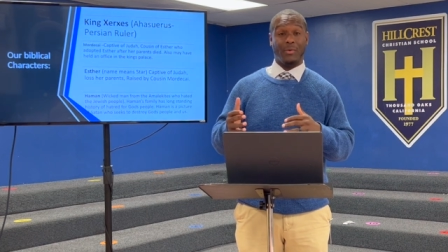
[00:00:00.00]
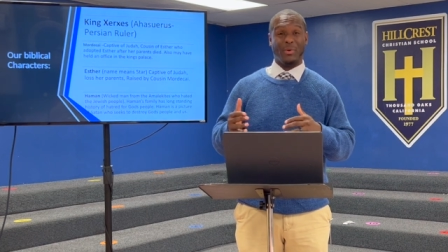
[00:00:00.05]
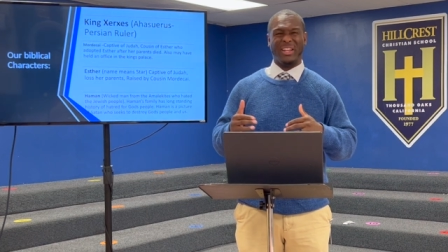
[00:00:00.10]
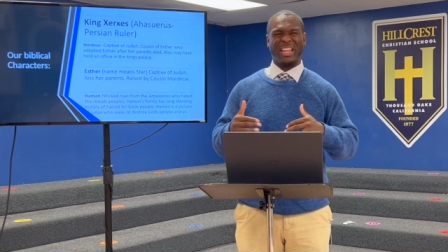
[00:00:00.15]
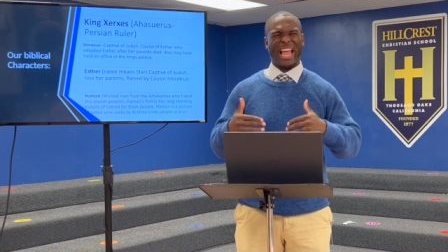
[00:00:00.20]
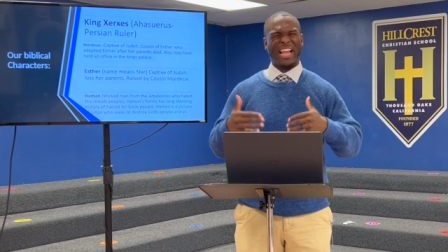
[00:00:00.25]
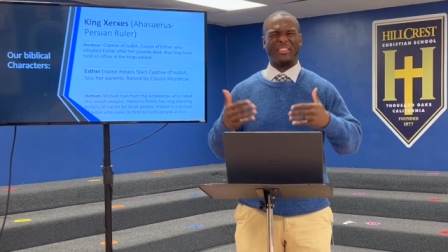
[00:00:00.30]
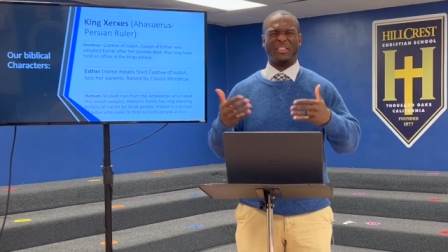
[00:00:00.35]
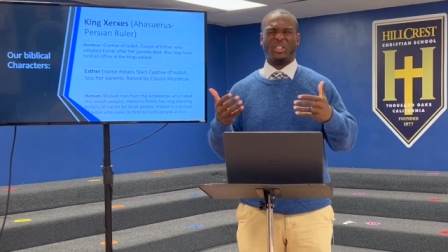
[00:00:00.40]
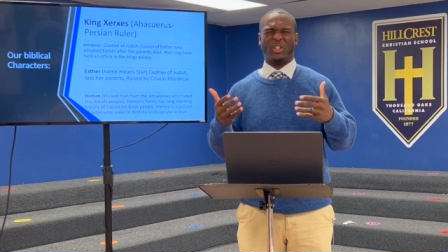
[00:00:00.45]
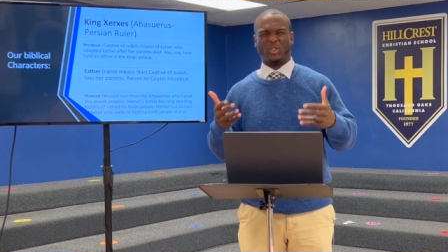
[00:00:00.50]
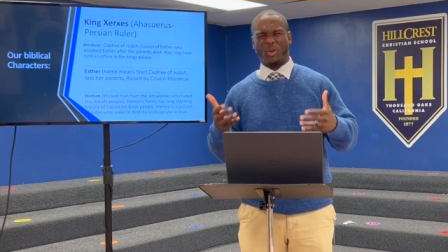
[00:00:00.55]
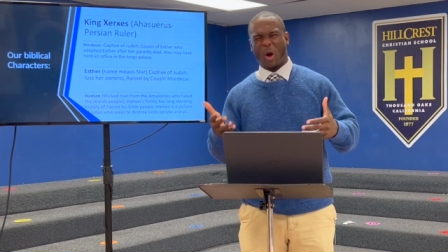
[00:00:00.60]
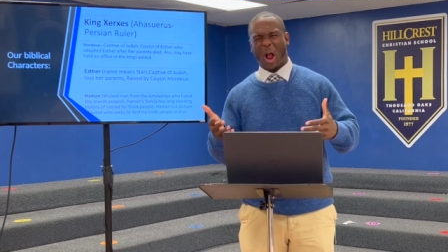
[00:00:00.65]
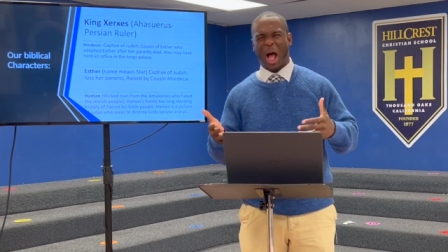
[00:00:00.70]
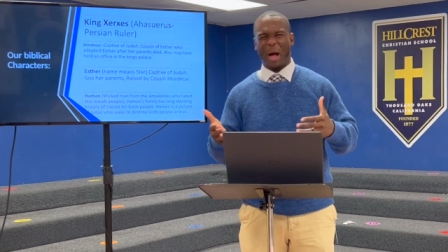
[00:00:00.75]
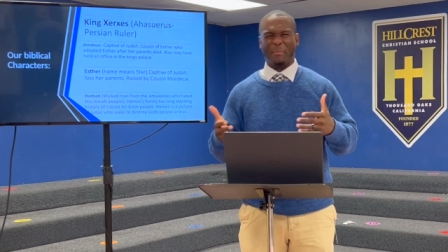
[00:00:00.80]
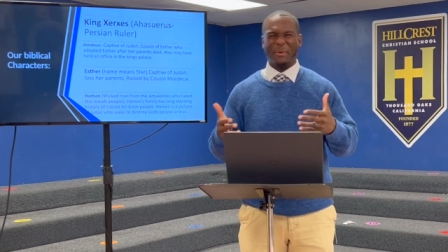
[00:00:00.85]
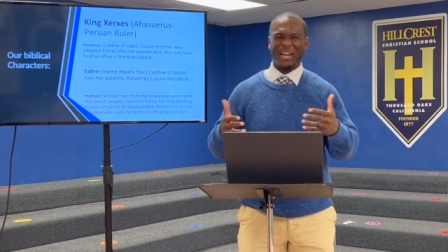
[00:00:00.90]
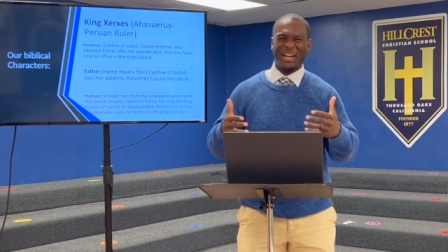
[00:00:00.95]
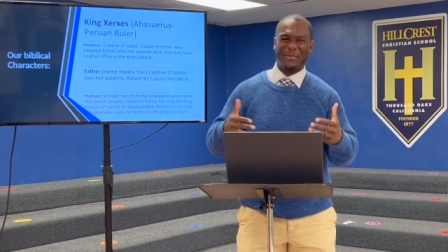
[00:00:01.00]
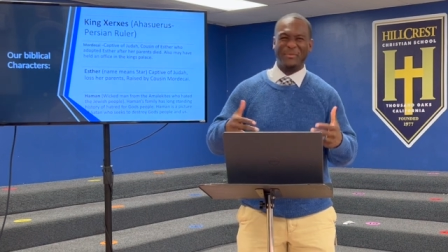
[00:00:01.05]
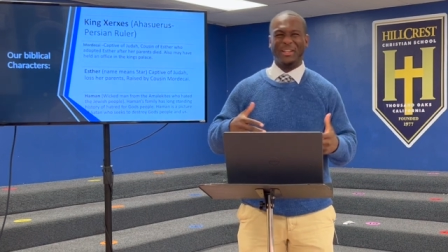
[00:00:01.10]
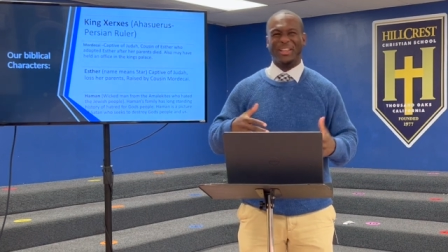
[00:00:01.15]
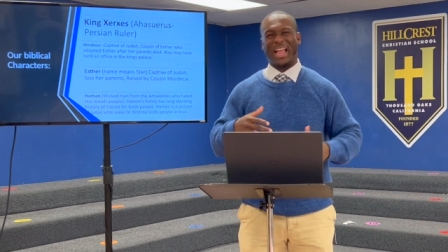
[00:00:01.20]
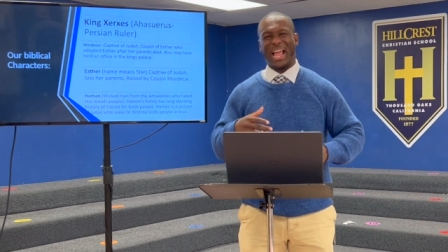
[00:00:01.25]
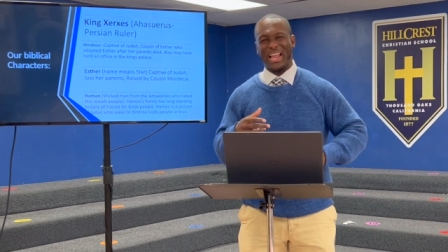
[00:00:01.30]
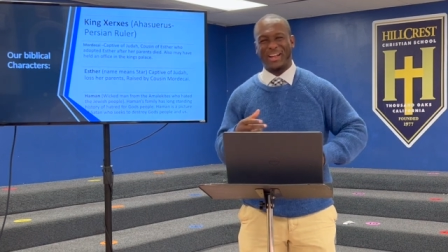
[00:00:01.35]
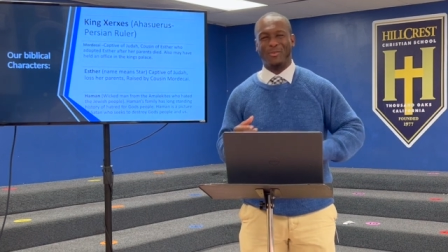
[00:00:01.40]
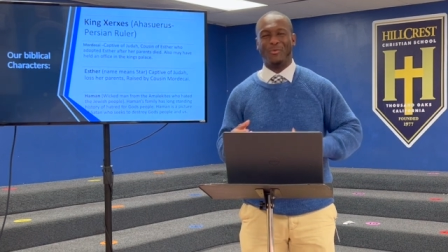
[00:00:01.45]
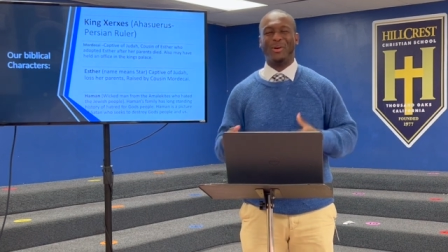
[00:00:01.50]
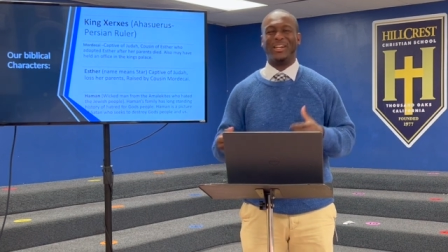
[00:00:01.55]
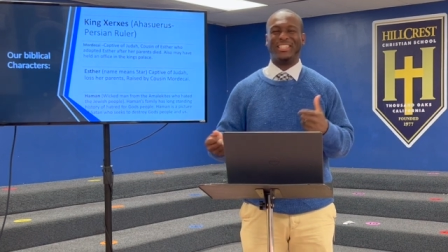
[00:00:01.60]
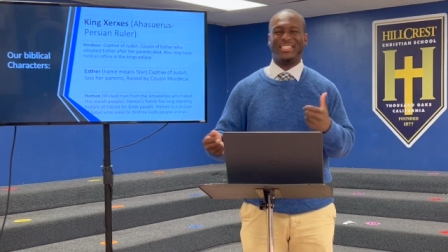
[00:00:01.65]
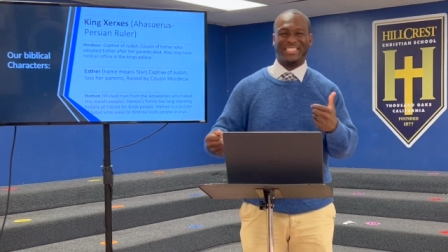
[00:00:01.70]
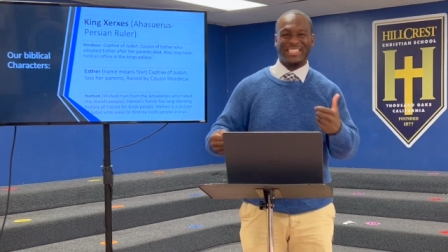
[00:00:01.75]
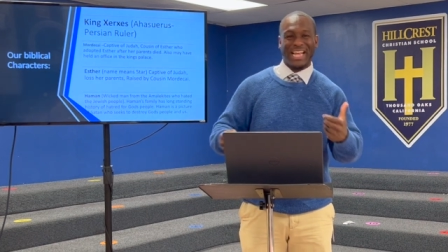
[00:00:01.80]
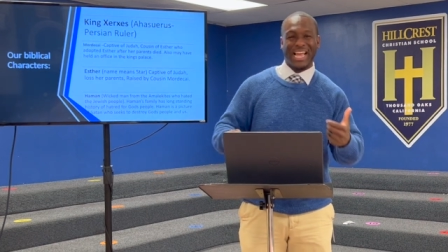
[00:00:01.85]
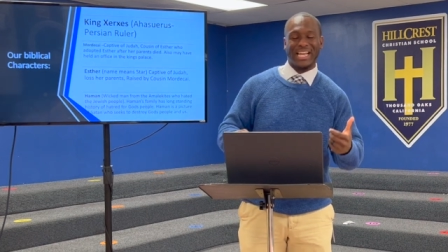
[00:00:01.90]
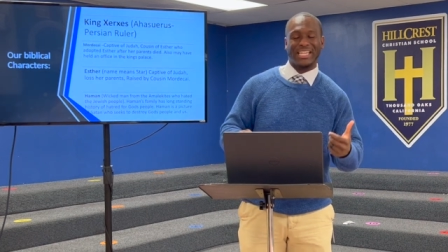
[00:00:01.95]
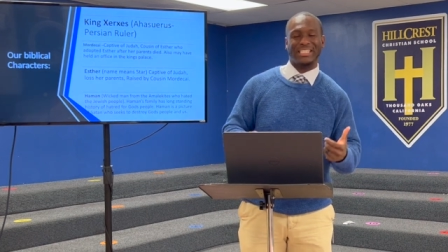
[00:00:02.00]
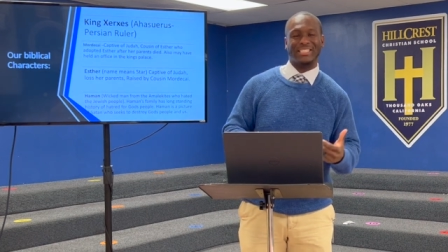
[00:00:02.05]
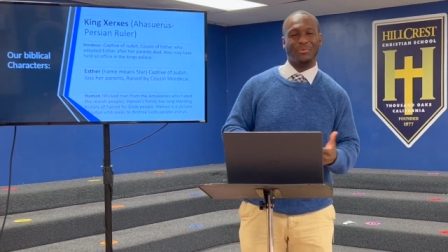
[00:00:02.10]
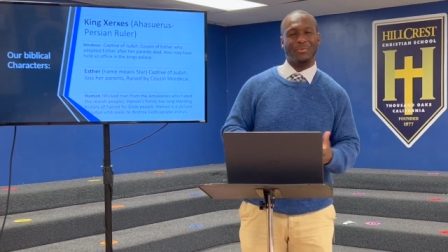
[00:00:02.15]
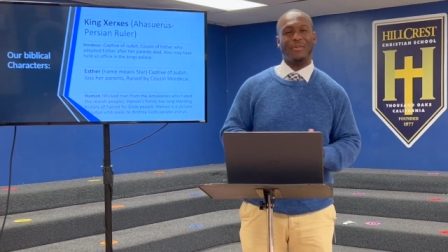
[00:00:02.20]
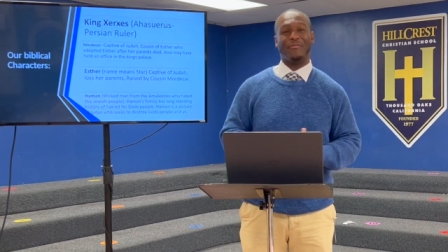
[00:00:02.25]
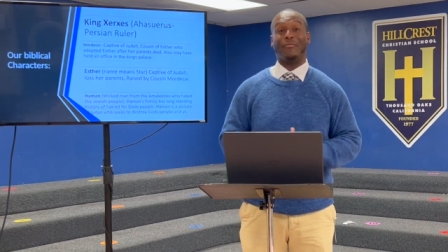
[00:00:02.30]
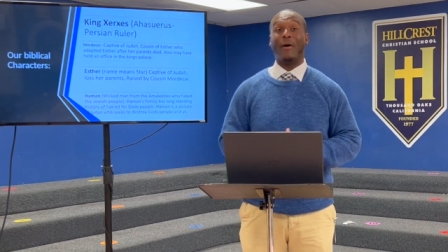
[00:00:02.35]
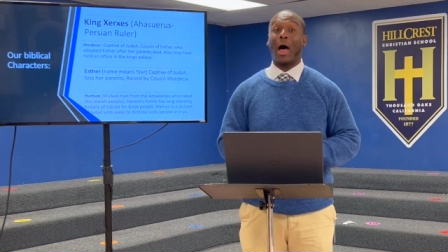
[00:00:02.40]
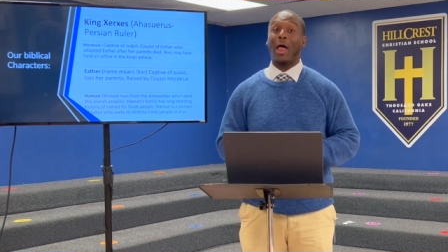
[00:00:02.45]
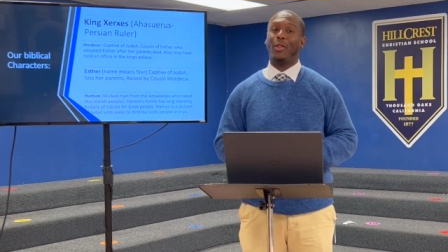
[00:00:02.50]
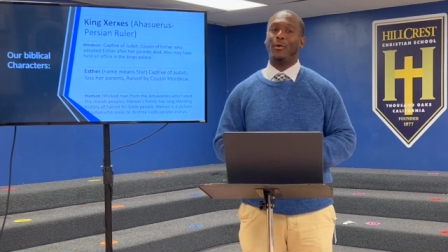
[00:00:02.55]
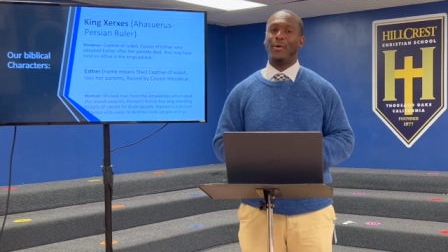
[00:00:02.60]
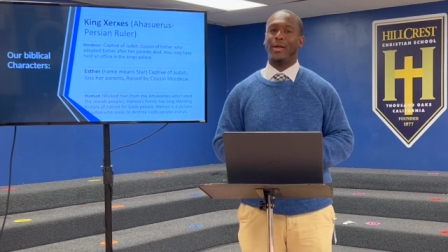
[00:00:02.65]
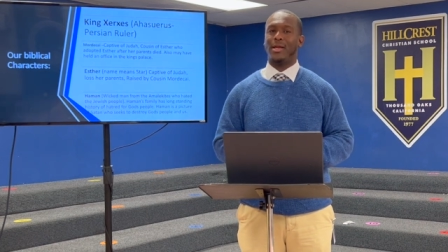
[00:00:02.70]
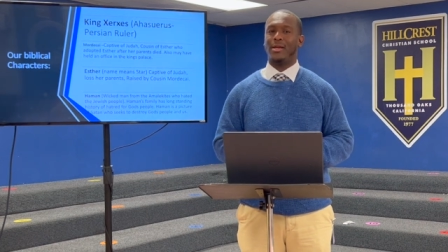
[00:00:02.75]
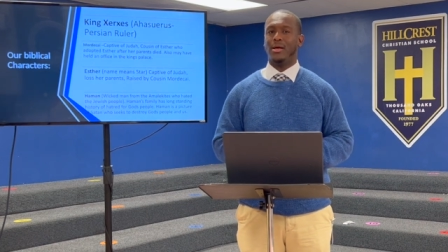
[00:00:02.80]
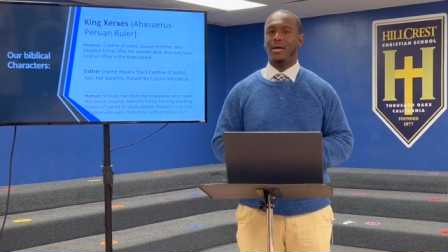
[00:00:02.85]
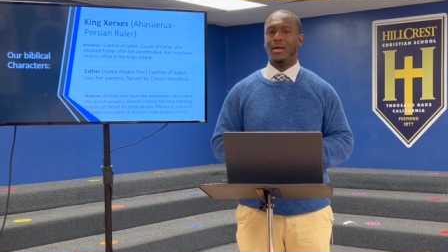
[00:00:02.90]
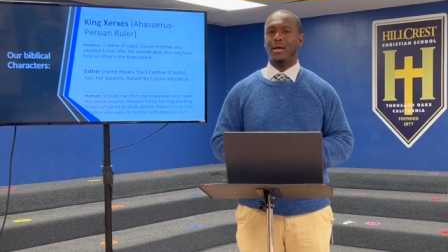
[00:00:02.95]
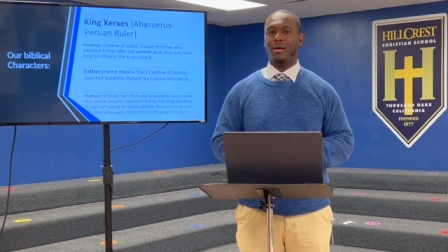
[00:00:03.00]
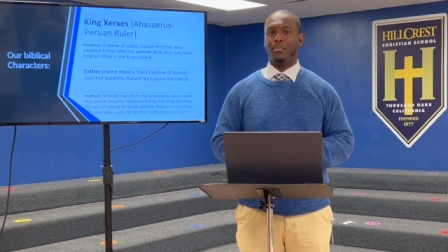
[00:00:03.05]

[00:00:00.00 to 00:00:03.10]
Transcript: we like the drama and we like what it says and we follow it,